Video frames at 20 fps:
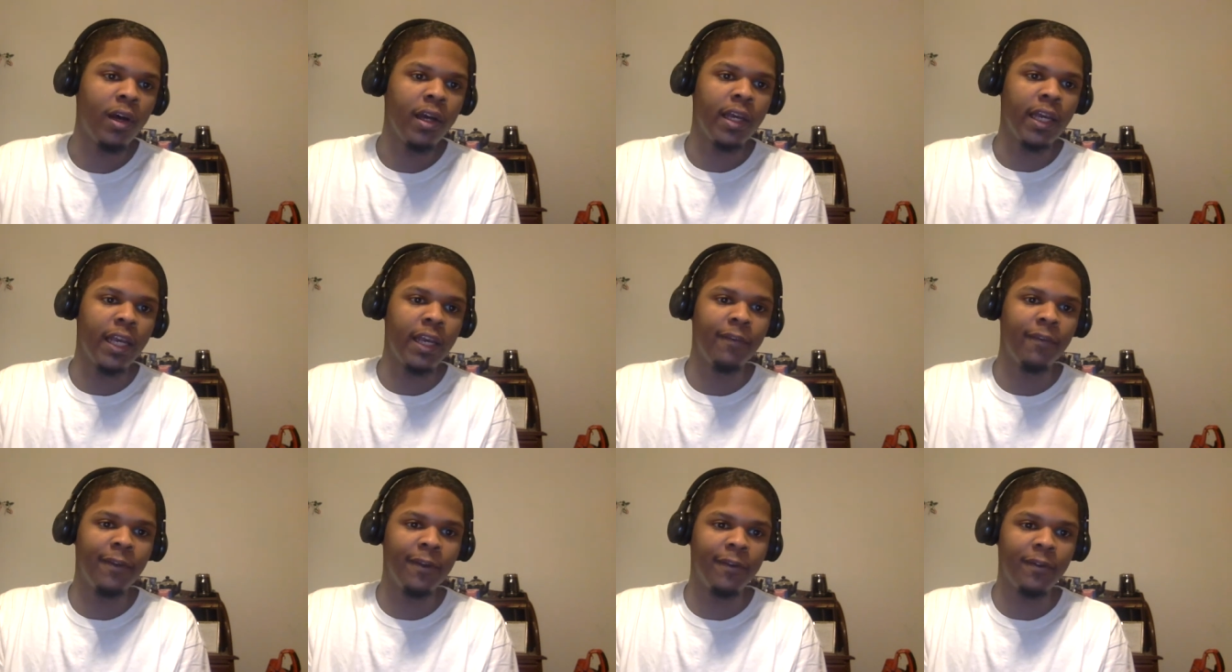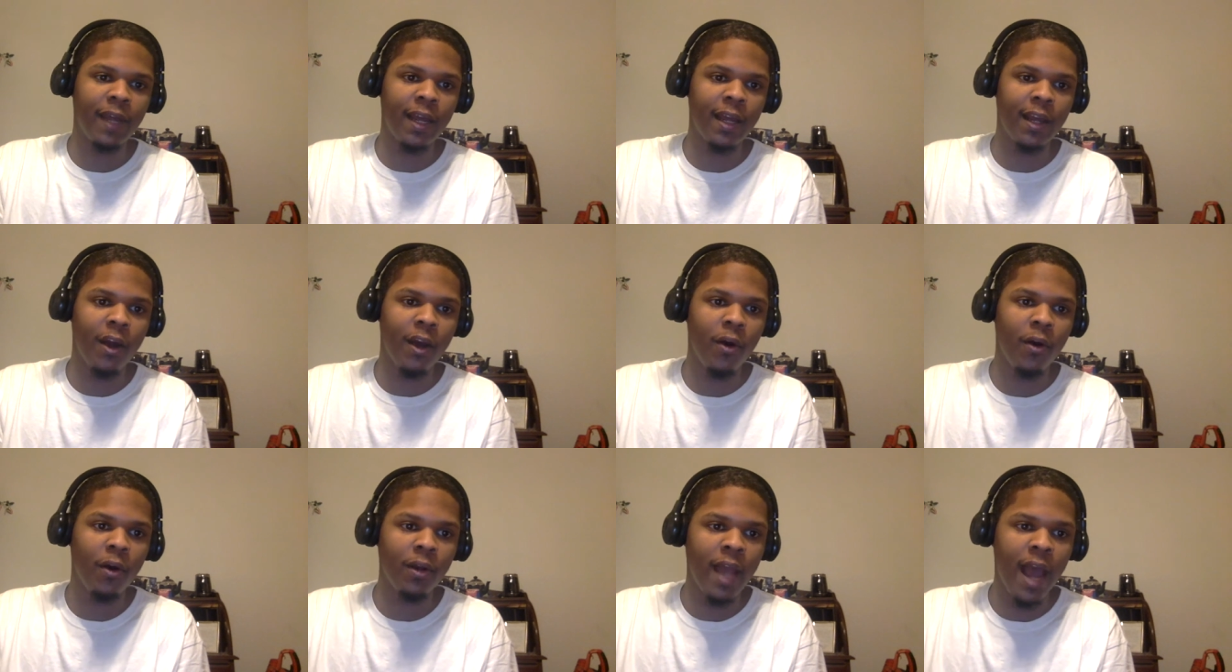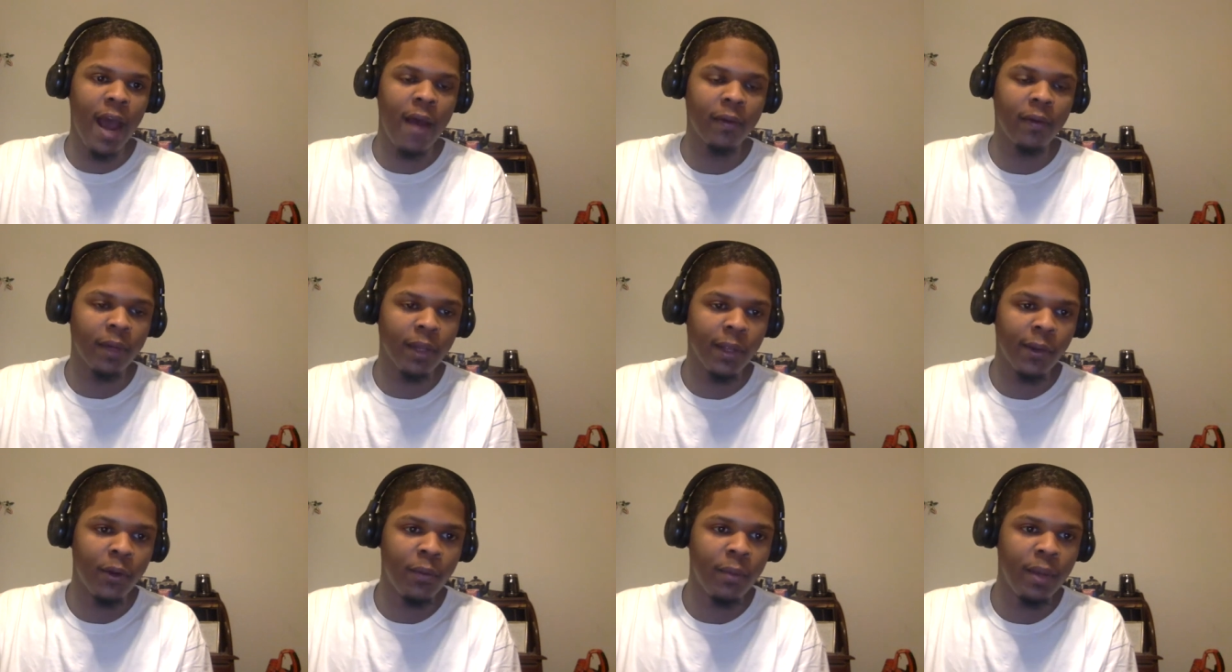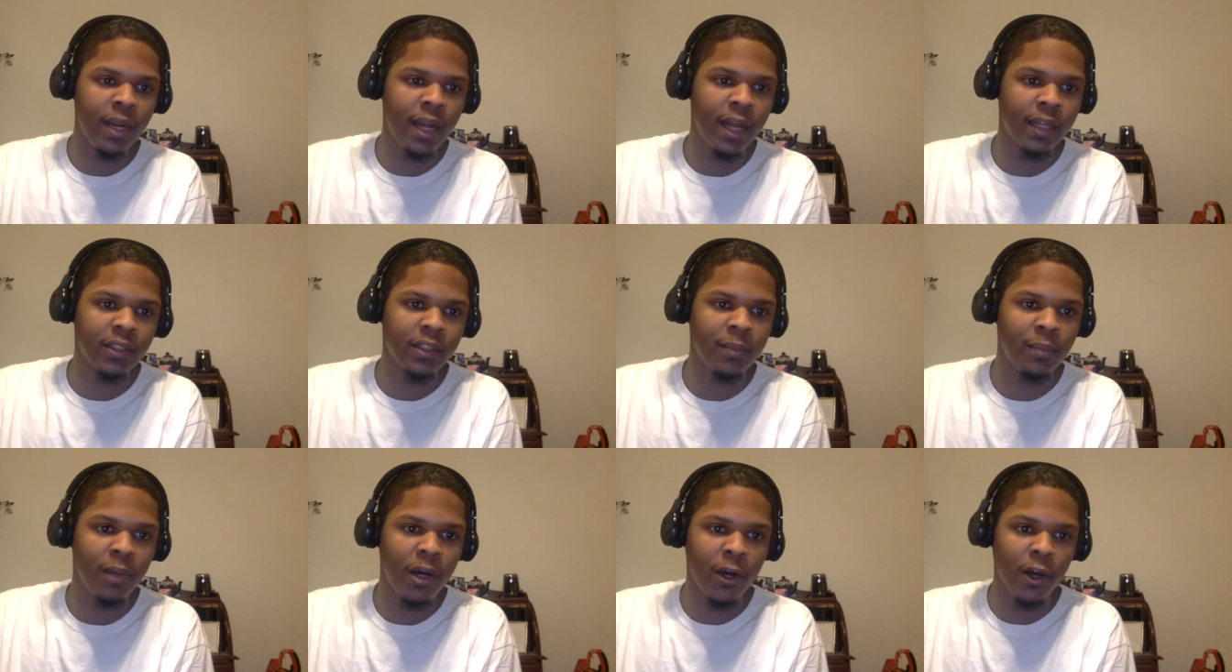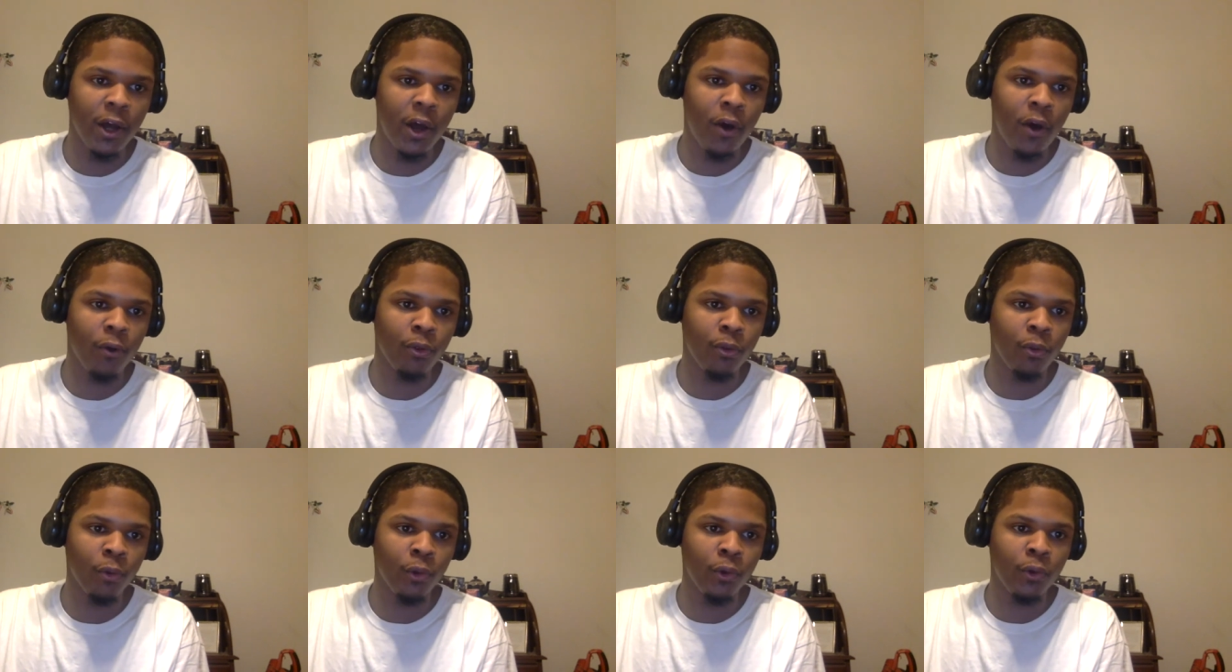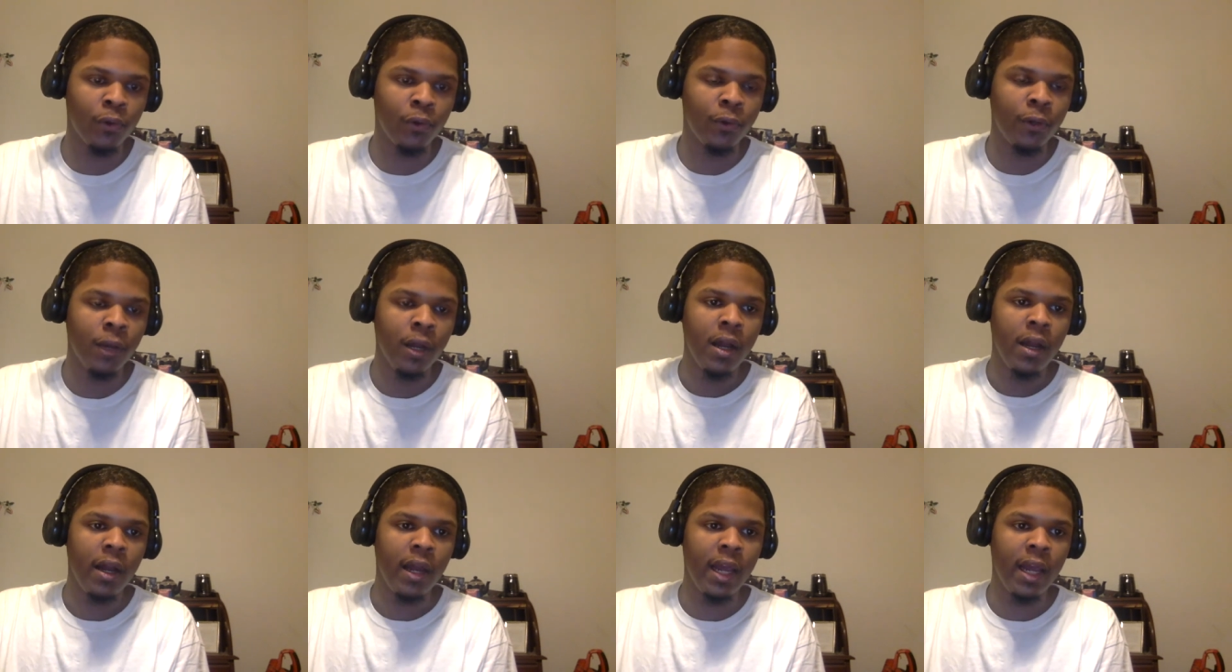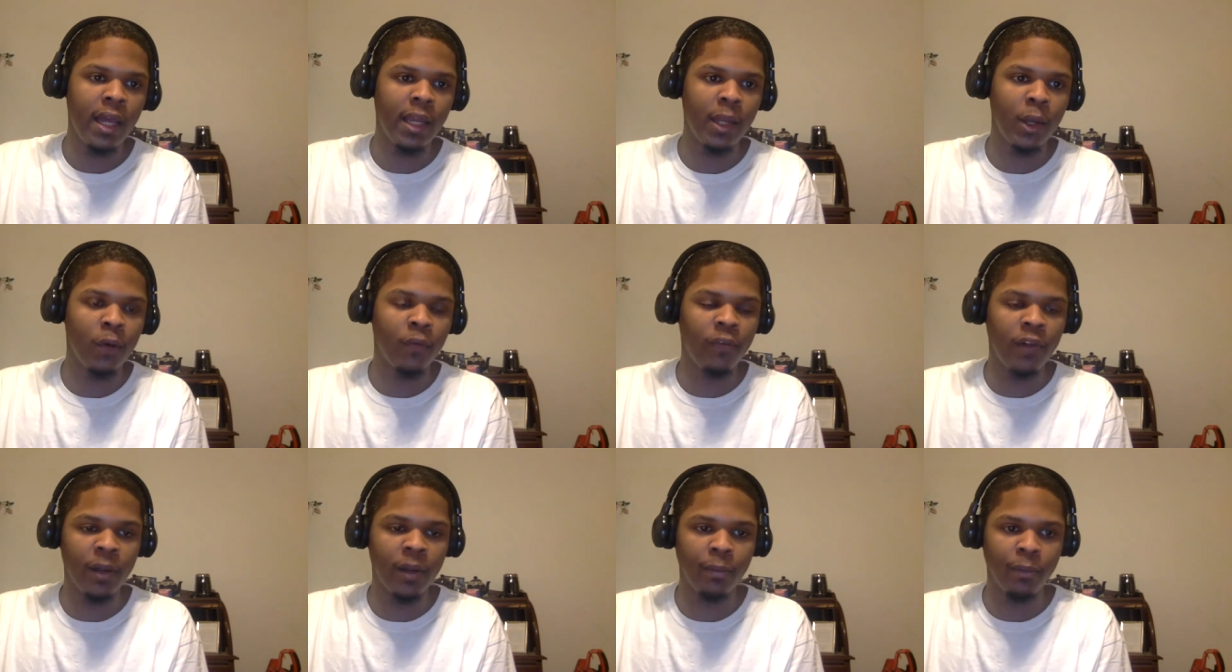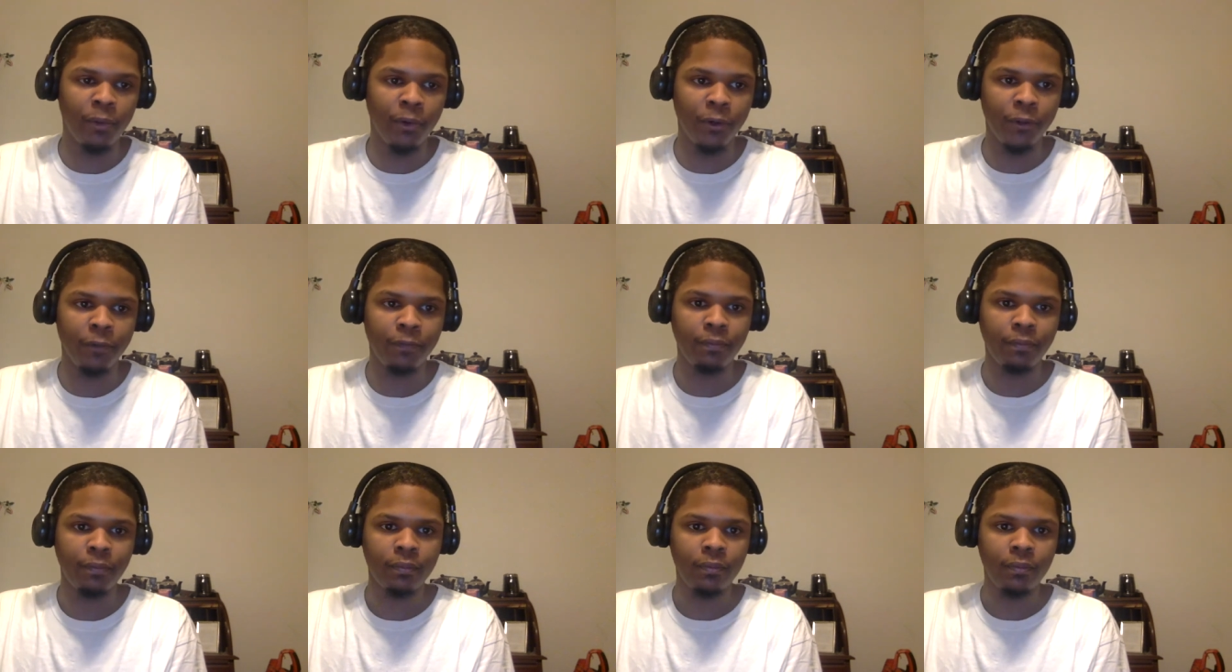even if they go down a little bit as the month go through and November